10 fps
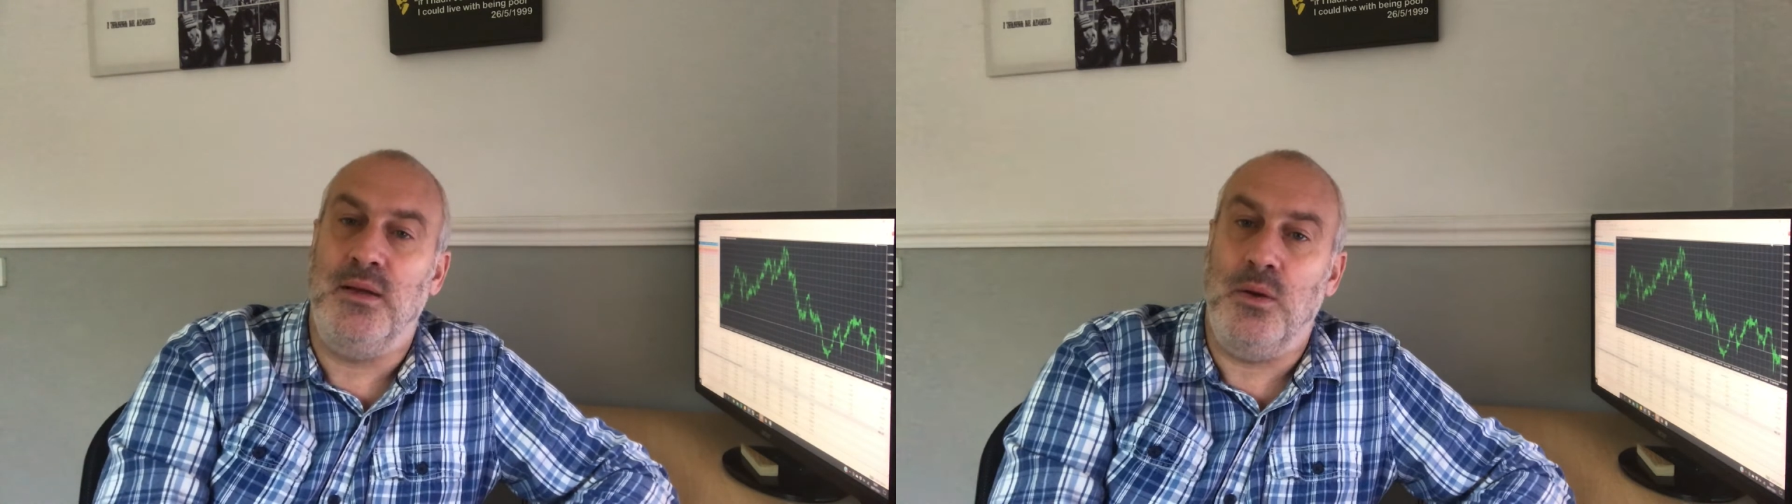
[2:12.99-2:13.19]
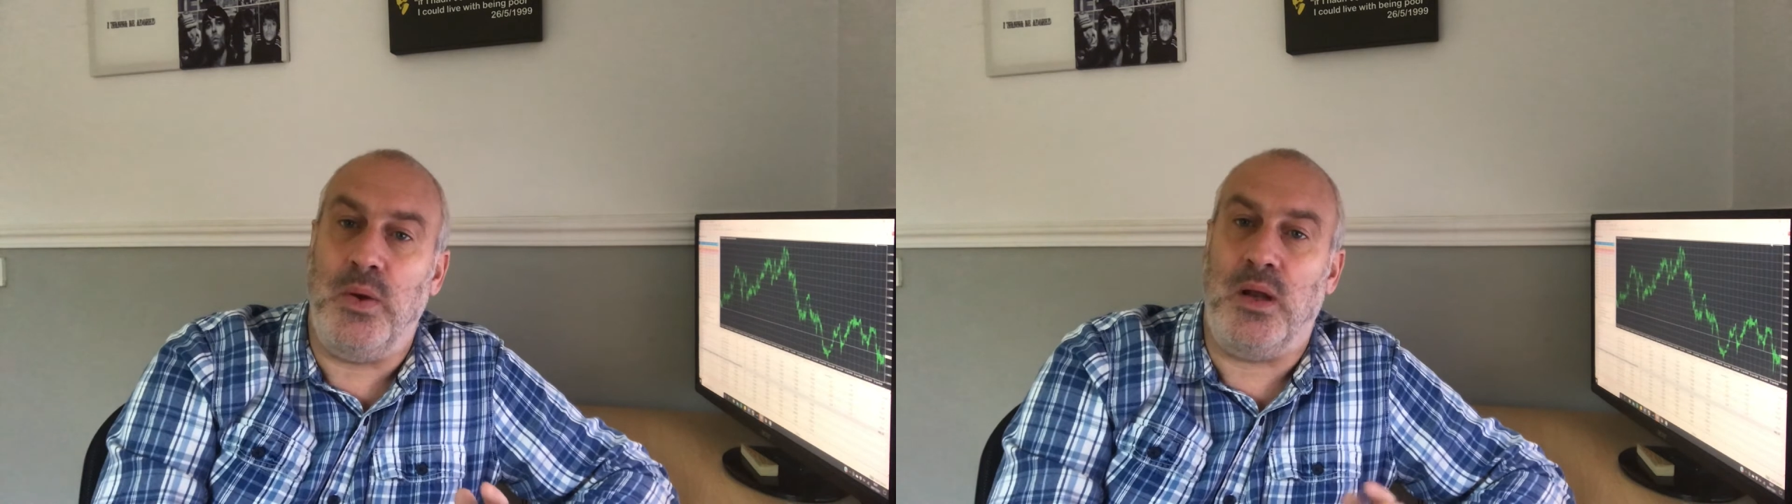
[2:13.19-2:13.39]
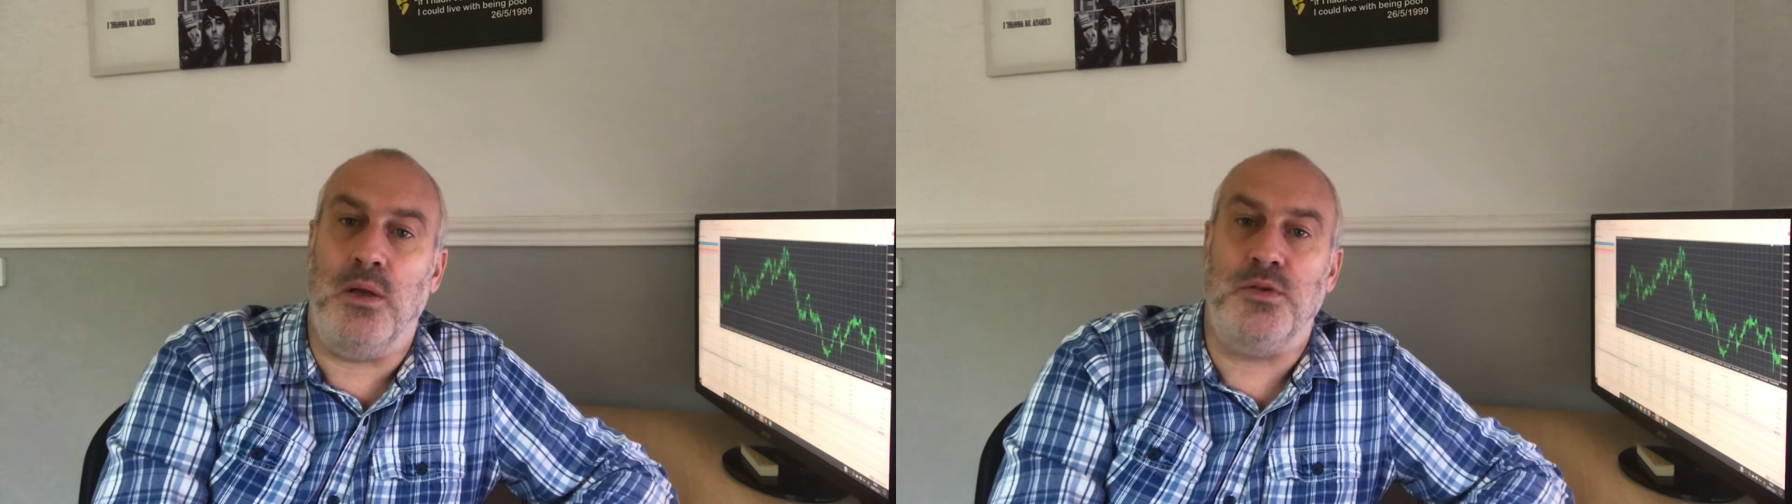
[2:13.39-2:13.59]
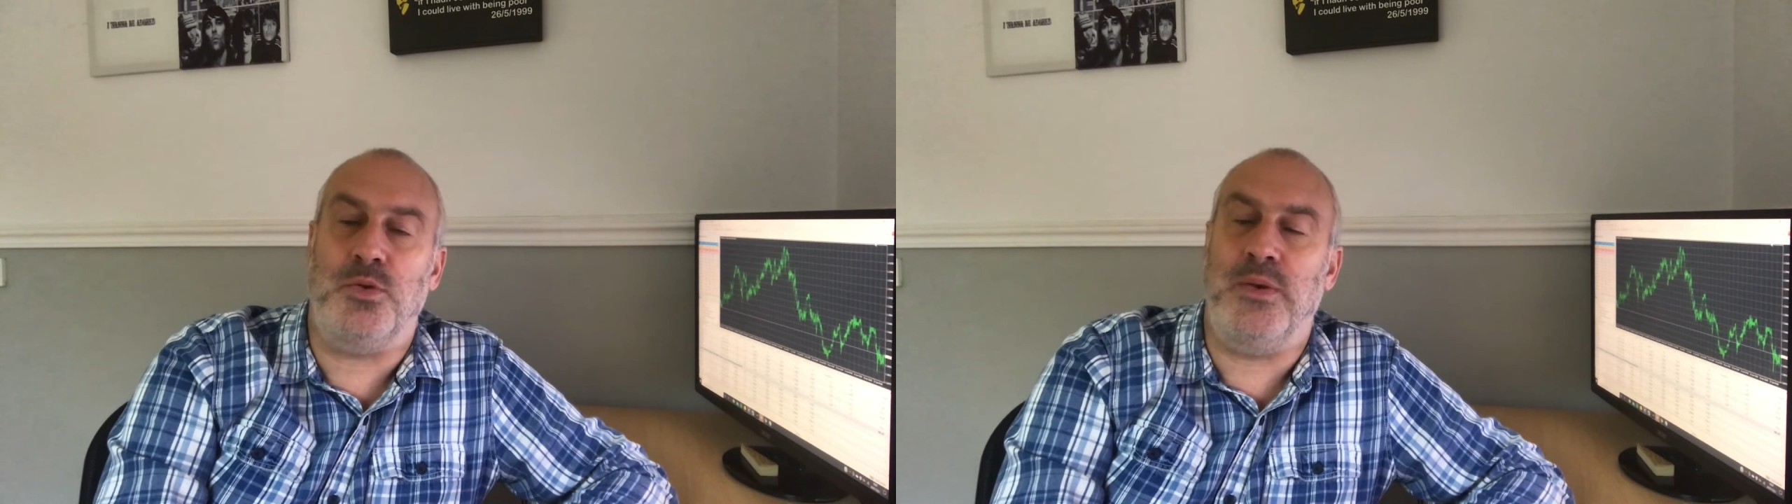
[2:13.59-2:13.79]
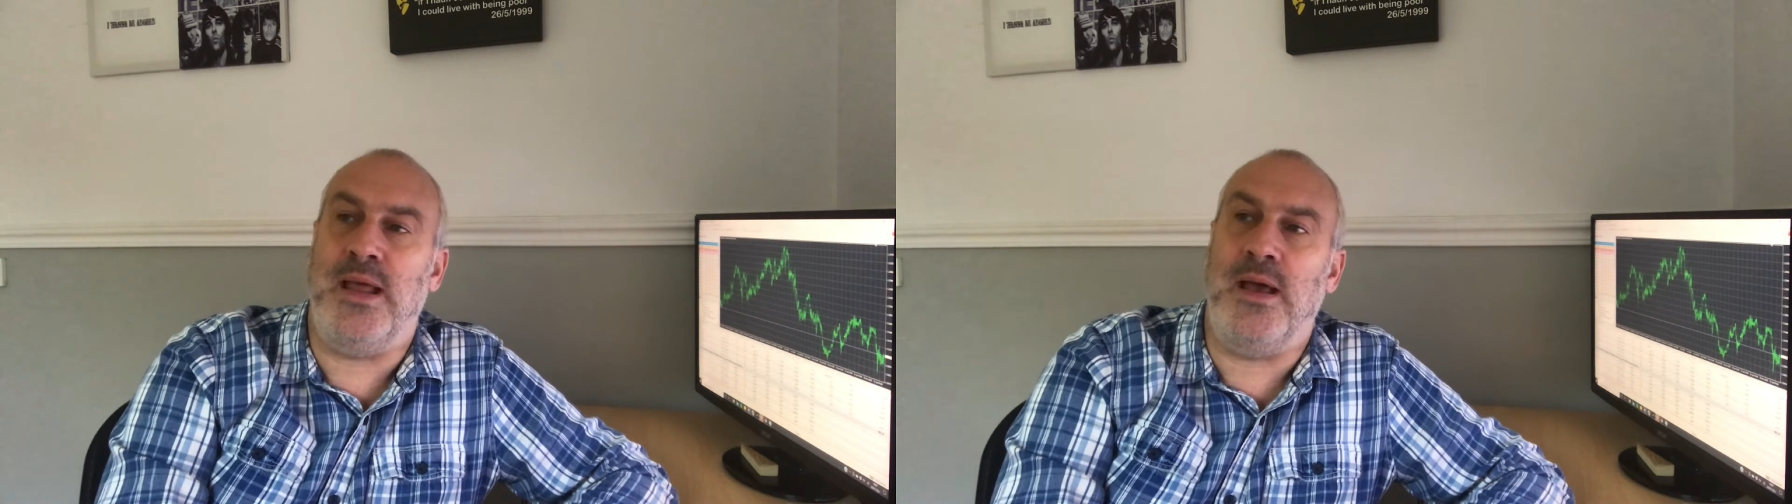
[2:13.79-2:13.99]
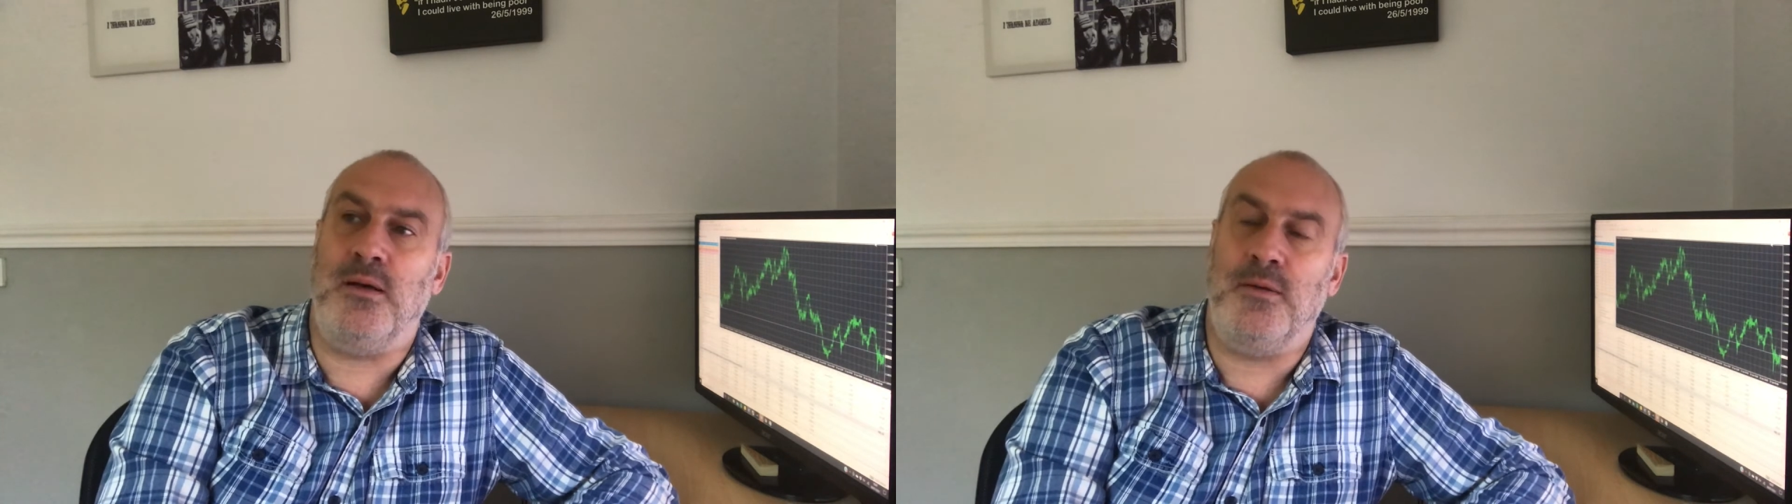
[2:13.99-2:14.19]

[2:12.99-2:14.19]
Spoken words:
We're close to it now.